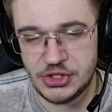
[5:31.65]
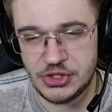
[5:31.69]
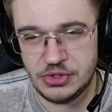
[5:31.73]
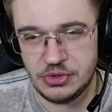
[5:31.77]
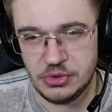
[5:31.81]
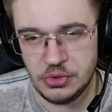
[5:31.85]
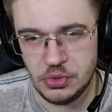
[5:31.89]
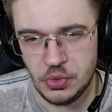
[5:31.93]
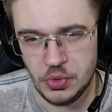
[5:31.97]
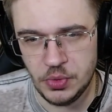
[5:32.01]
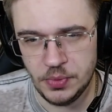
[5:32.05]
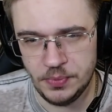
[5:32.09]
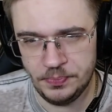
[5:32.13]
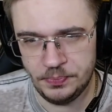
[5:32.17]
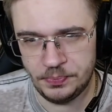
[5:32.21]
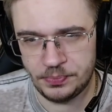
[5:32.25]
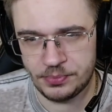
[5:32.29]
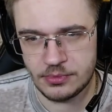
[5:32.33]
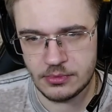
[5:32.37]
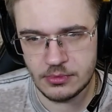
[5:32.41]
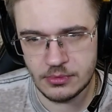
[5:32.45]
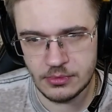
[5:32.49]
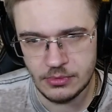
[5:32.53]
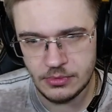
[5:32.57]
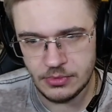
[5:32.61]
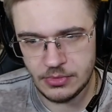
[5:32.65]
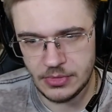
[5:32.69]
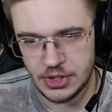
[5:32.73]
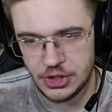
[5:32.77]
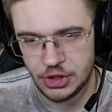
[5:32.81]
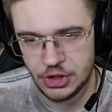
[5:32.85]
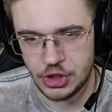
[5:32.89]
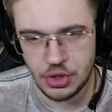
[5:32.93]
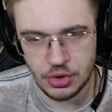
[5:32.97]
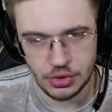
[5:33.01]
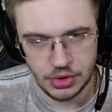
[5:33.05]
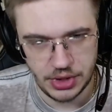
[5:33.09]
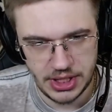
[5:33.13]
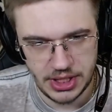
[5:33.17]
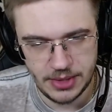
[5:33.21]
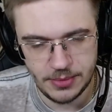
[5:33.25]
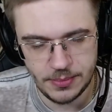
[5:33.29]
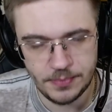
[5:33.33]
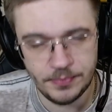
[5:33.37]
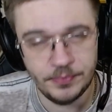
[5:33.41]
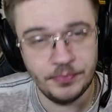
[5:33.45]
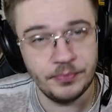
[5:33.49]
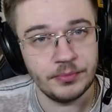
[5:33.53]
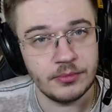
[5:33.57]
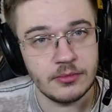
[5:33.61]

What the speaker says: to cure him